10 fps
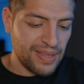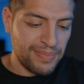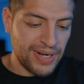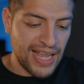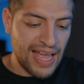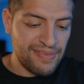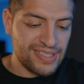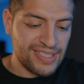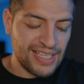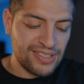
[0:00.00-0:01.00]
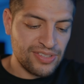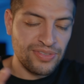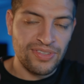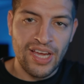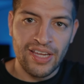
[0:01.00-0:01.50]
but I have it set to
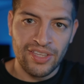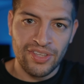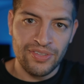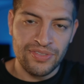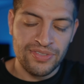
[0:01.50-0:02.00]
not used